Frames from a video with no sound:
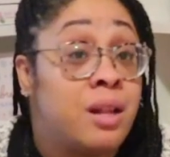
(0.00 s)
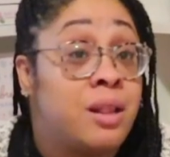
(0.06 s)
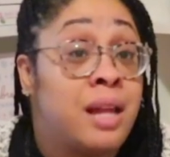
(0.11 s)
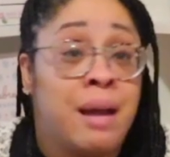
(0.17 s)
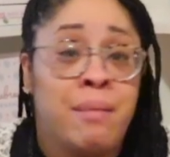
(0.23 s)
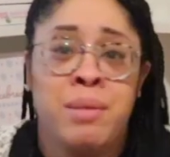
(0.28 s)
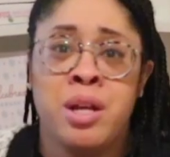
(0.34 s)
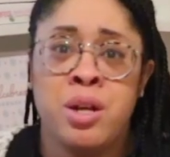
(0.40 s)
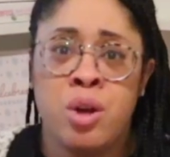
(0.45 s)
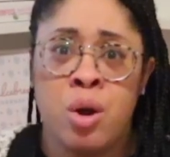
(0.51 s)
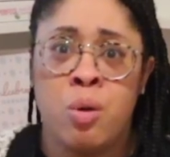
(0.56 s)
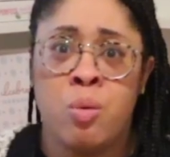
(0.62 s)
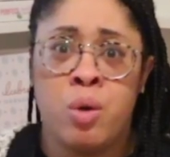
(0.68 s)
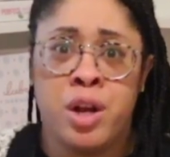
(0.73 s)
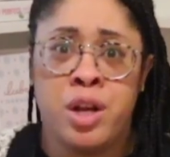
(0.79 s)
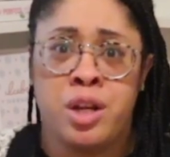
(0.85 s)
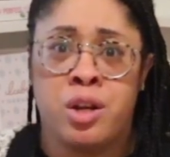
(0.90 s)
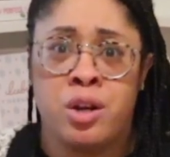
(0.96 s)
Let me know
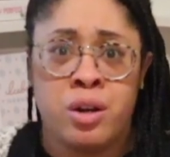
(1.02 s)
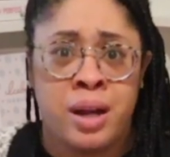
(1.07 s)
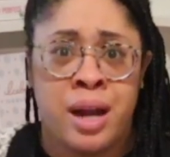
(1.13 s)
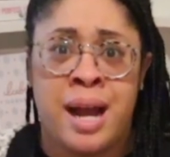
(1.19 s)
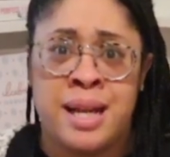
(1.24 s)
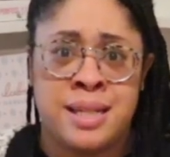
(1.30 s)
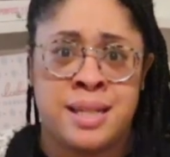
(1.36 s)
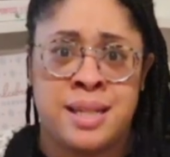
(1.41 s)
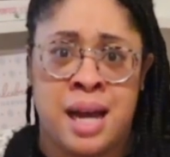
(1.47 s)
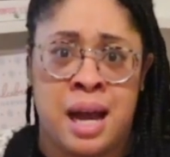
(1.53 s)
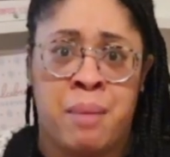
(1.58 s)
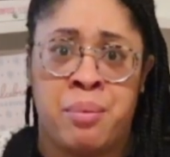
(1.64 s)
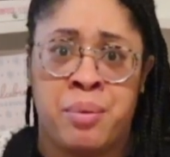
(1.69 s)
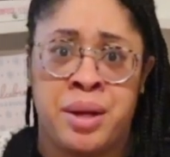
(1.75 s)
what your guys' top